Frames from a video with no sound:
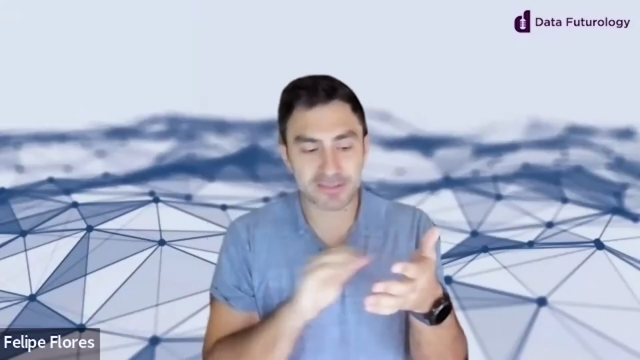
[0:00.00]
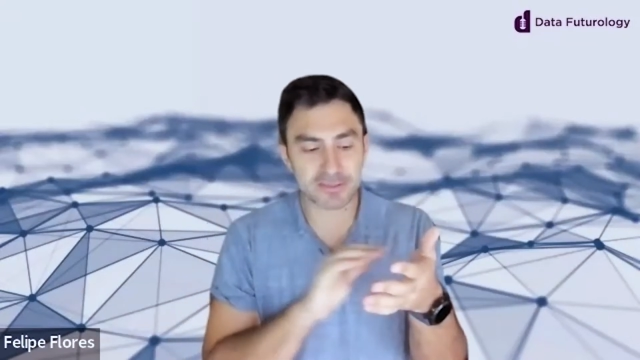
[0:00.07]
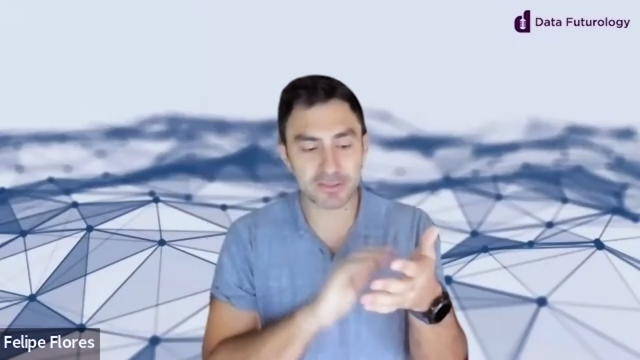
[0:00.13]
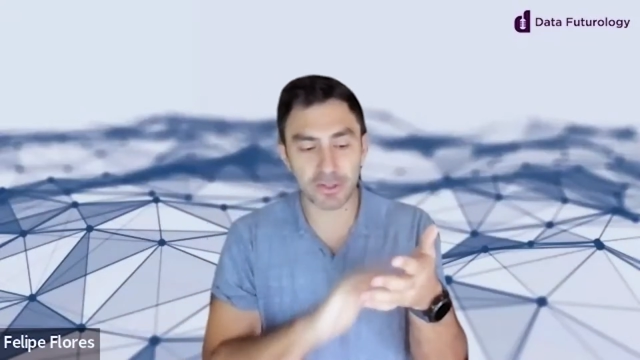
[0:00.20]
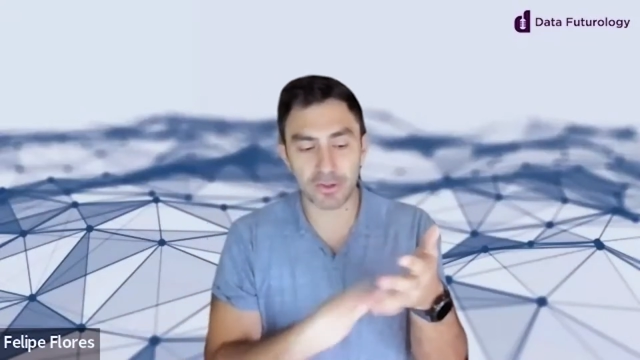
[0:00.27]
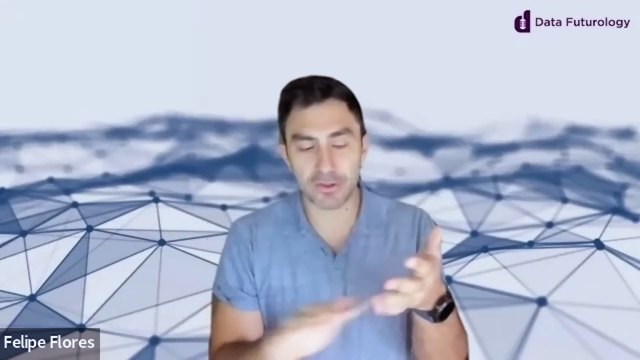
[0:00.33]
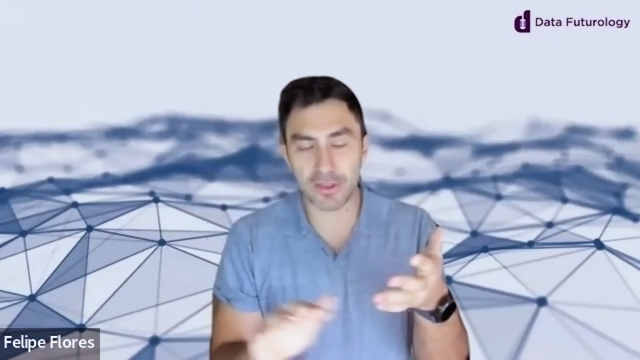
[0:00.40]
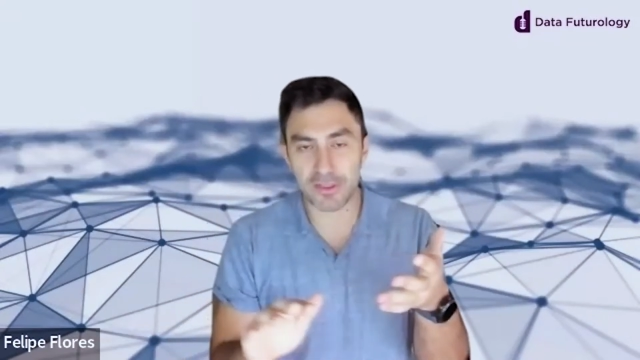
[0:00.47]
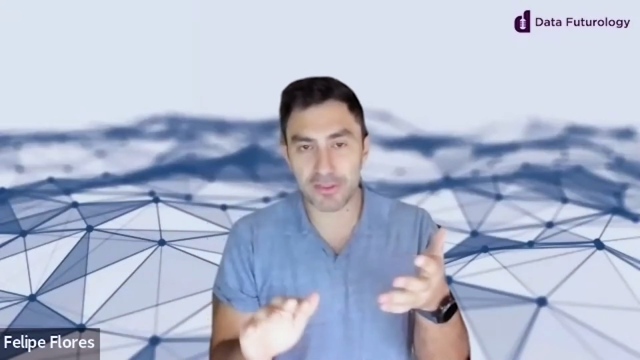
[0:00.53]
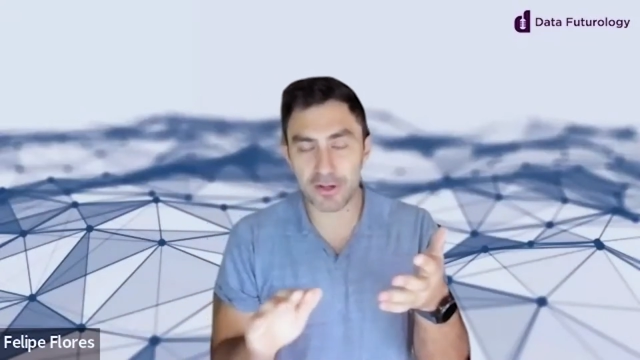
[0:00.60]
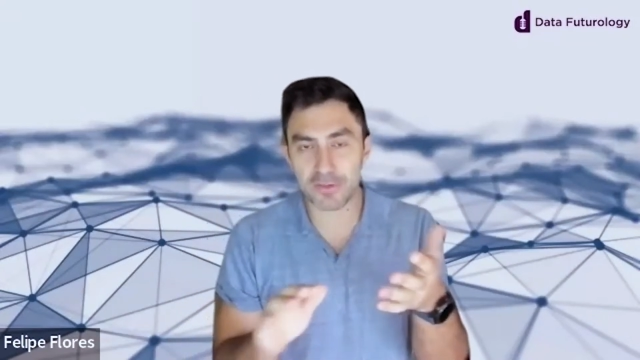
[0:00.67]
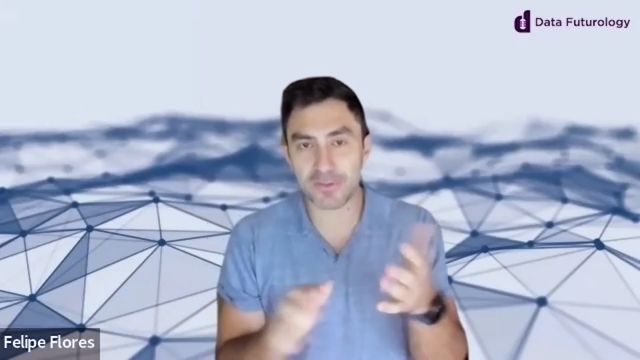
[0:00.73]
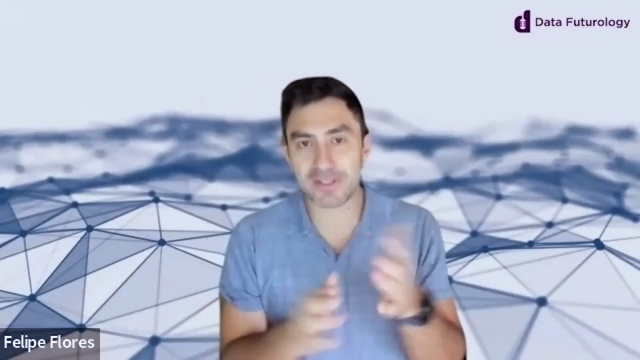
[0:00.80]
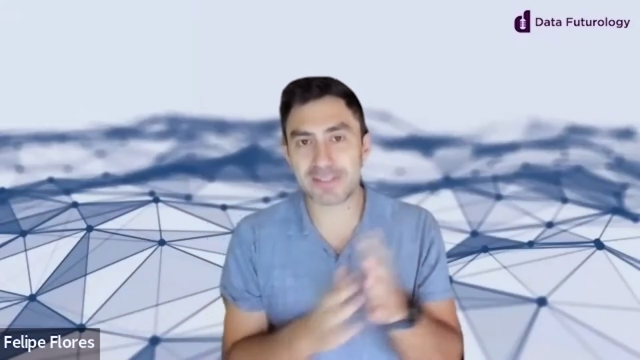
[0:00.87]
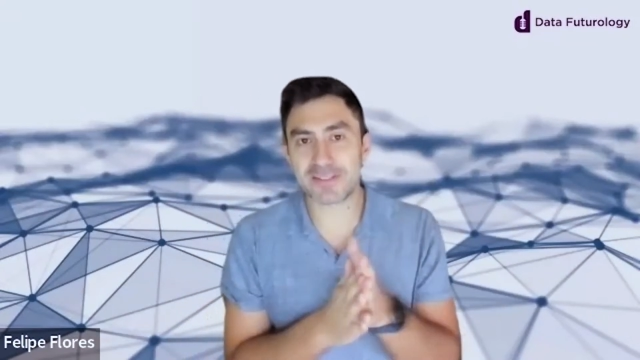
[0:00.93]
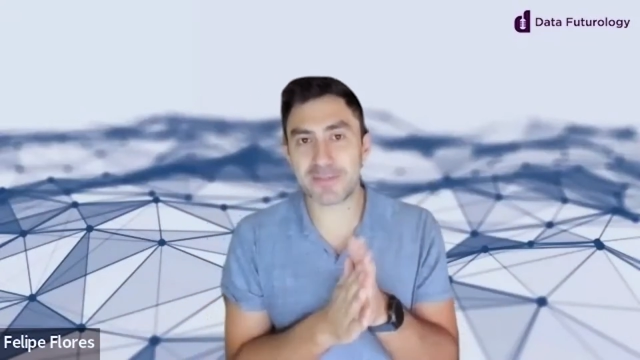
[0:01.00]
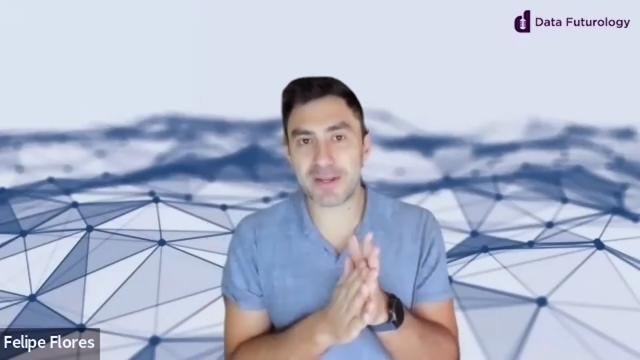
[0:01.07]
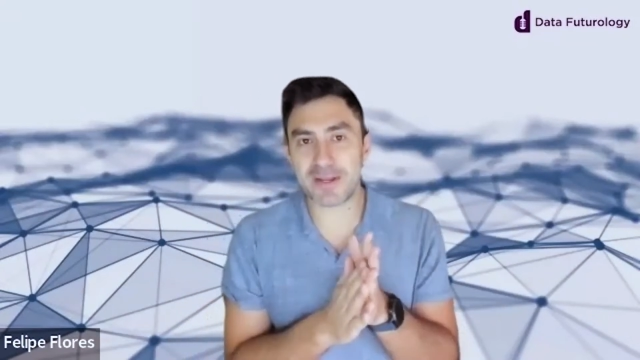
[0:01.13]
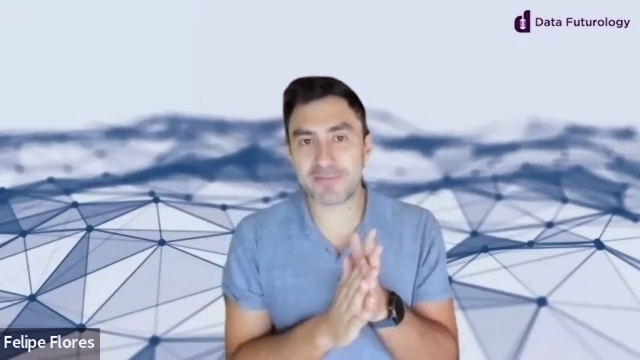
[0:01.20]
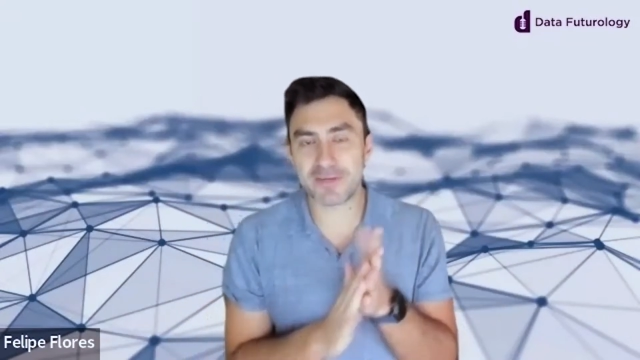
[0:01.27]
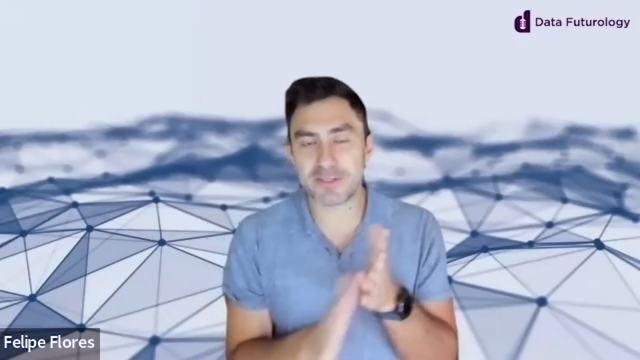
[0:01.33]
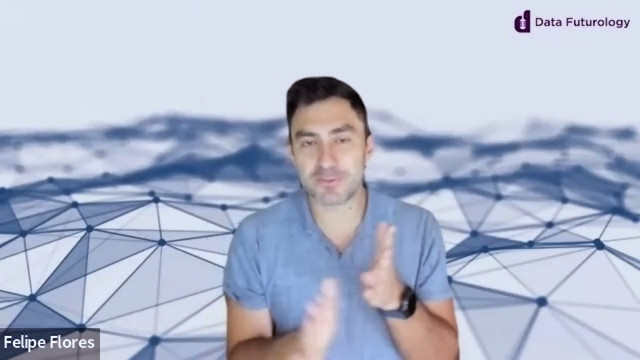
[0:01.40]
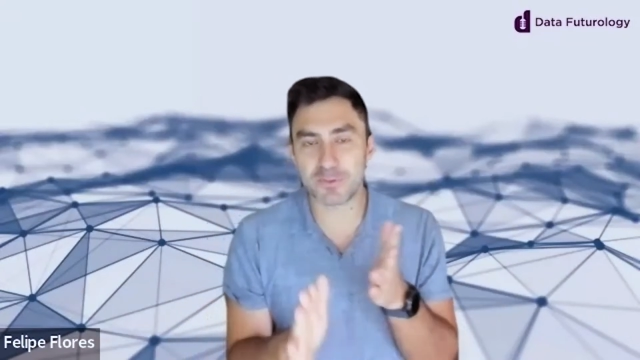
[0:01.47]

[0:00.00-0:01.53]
So the third one is the benefits,